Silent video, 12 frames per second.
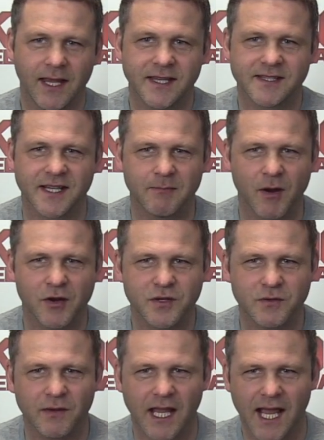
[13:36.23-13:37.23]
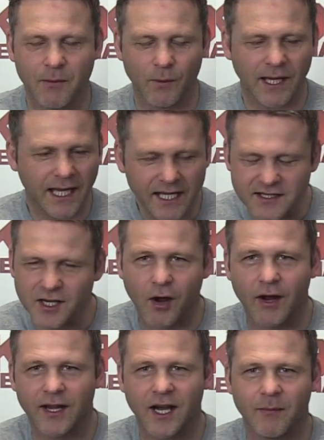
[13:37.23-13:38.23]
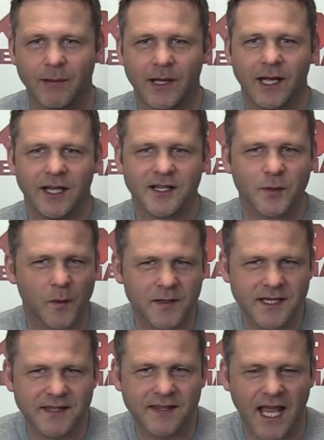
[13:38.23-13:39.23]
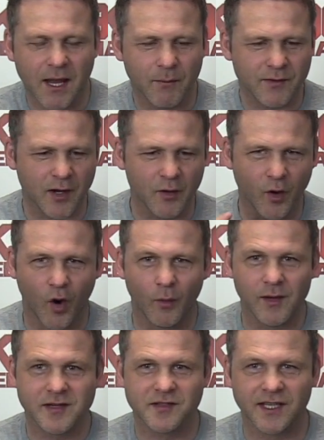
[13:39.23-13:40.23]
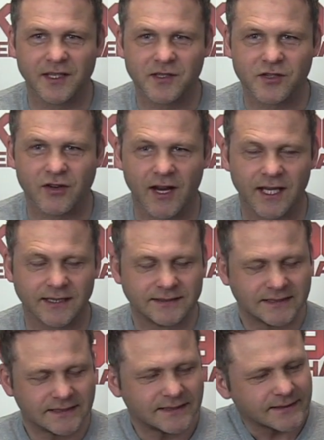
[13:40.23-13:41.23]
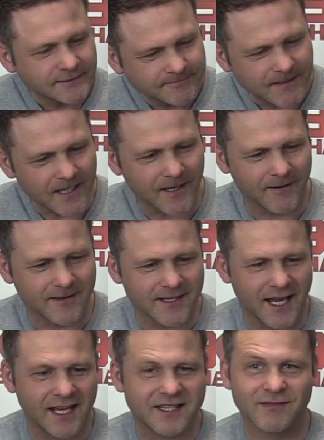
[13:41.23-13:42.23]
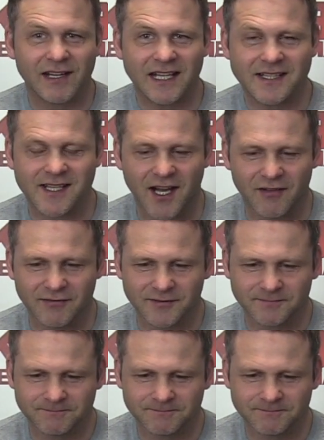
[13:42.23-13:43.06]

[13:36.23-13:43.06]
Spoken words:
It's an emotional game. We get tied up. Towards the end of the game, we don't always think straight. You know, it's really tough.